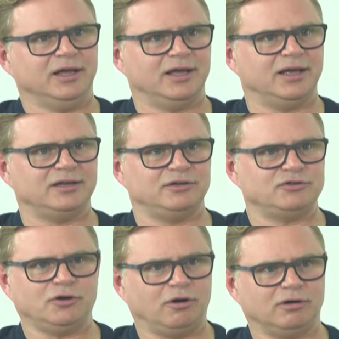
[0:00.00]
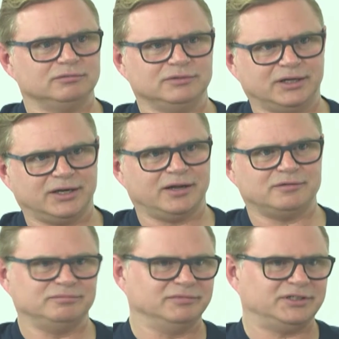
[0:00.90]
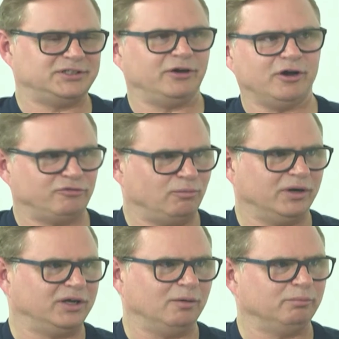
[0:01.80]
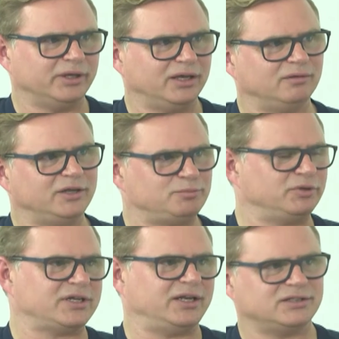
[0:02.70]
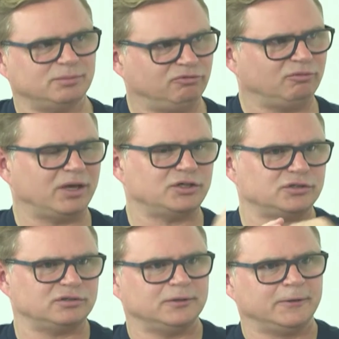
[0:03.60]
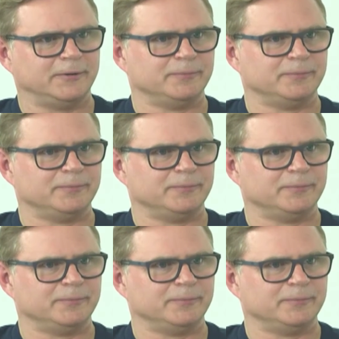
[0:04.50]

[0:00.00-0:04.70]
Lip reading: and you've got, I don't know, a CIO from one company and he's presenting some information,